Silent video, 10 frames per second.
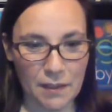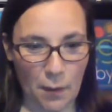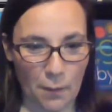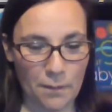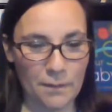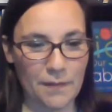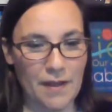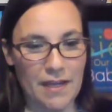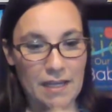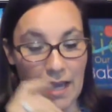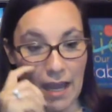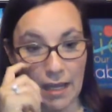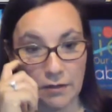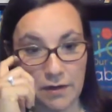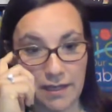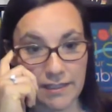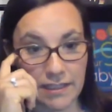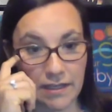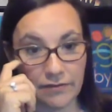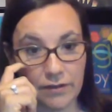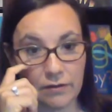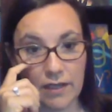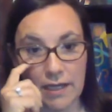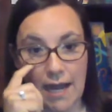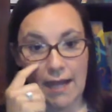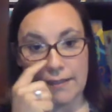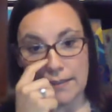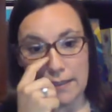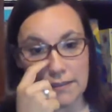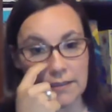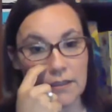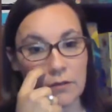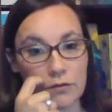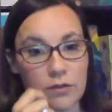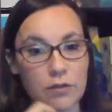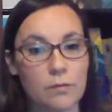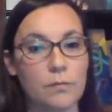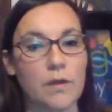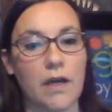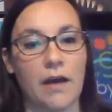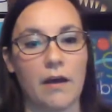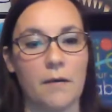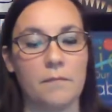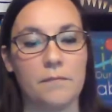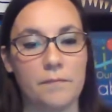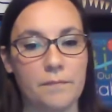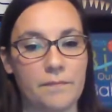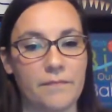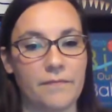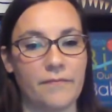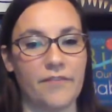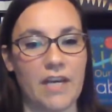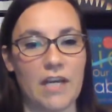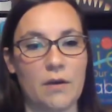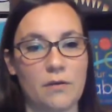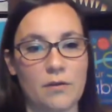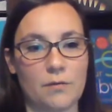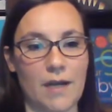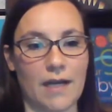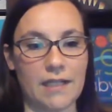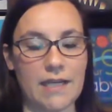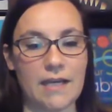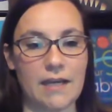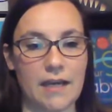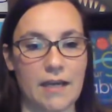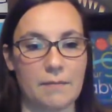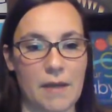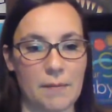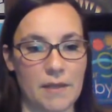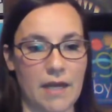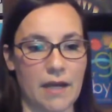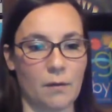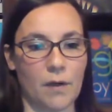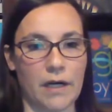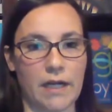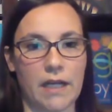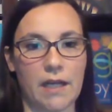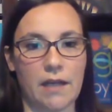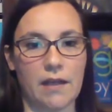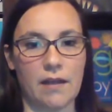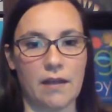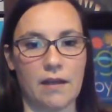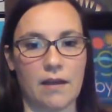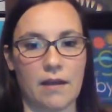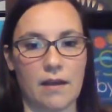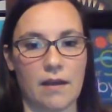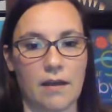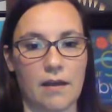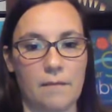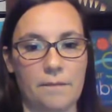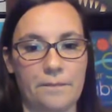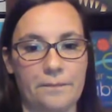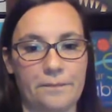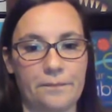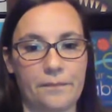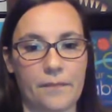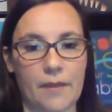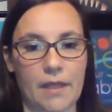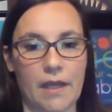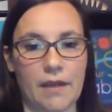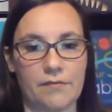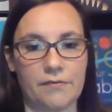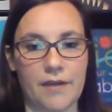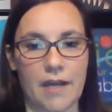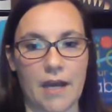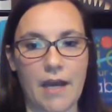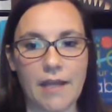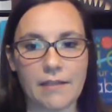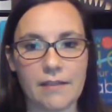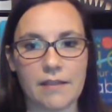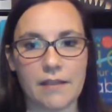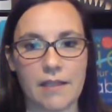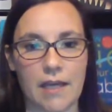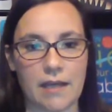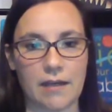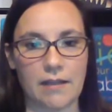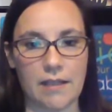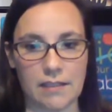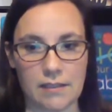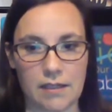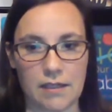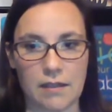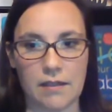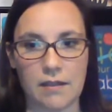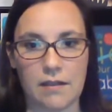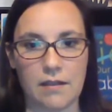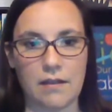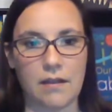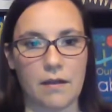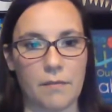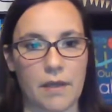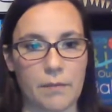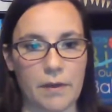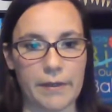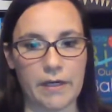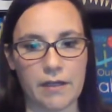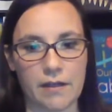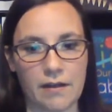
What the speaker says: So Andrea, see if you can access the YouTube video directly and maybe that'll work. If not, then that's gonna be a bummer.